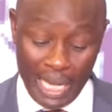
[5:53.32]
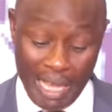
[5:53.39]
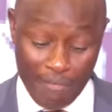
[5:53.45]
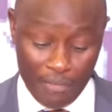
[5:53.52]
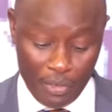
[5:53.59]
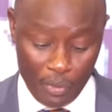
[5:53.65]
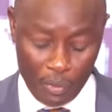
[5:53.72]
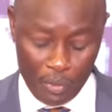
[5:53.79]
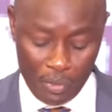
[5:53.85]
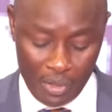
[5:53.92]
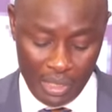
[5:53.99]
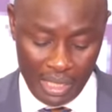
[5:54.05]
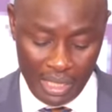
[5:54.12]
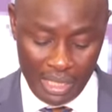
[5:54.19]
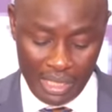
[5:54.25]
we love you.
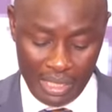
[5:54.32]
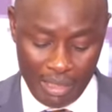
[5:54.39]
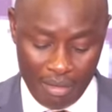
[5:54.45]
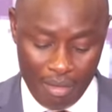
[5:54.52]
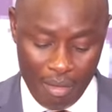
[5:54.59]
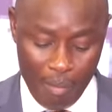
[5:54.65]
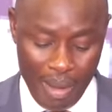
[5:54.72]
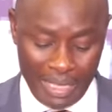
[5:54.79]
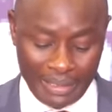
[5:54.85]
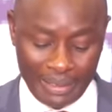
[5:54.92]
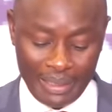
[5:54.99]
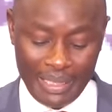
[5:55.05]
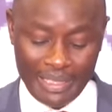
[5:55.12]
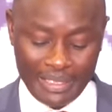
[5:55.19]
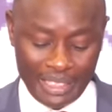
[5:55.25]
But
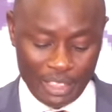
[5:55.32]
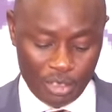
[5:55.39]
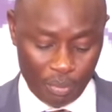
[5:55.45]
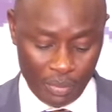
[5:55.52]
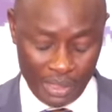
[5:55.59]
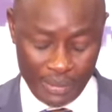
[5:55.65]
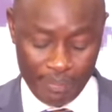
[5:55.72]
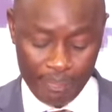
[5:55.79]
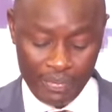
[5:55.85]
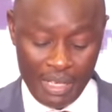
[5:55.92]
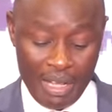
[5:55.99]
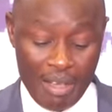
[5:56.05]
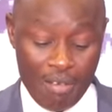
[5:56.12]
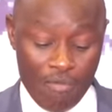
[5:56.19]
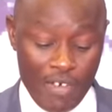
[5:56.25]
listen to me.
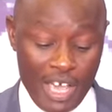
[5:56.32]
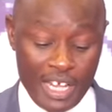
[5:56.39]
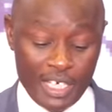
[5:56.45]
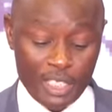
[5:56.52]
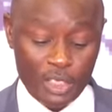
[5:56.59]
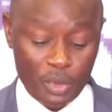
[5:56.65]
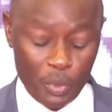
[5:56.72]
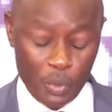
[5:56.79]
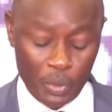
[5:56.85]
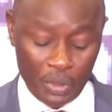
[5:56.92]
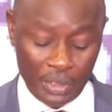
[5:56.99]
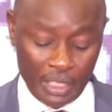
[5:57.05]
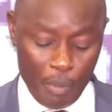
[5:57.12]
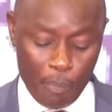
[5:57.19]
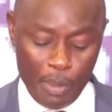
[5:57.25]
Very
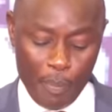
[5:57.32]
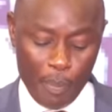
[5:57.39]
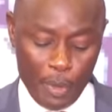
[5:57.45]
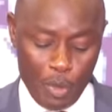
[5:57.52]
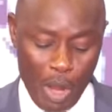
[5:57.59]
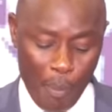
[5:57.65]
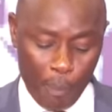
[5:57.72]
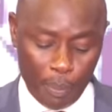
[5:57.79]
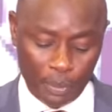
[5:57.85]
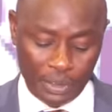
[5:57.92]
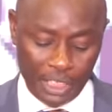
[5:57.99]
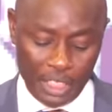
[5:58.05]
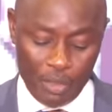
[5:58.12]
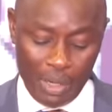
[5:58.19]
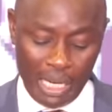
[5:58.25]
soon, the people you are
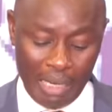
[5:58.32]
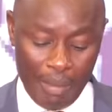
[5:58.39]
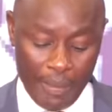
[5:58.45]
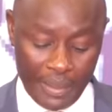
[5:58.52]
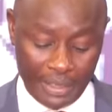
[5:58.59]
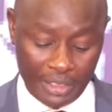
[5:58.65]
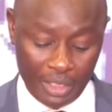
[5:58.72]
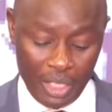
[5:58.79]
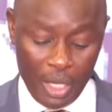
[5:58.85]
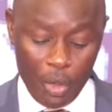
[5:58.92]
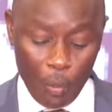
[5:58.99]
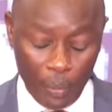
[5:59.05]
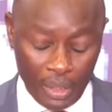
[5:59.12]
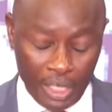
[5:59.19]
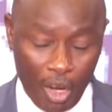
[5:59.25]
putting in your government
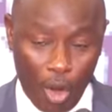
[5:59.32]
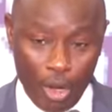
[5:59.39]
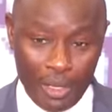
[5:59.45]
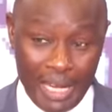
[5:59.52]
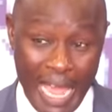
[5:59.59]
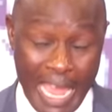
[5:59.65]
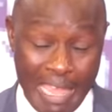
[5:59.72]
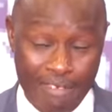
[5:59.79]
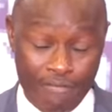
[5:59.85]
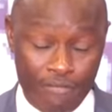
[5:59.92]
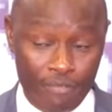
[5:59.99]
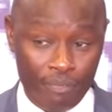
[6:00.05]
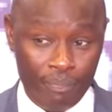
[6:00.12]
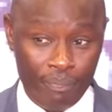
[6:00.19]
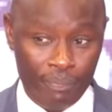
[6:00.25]
will
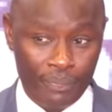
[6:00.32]
connive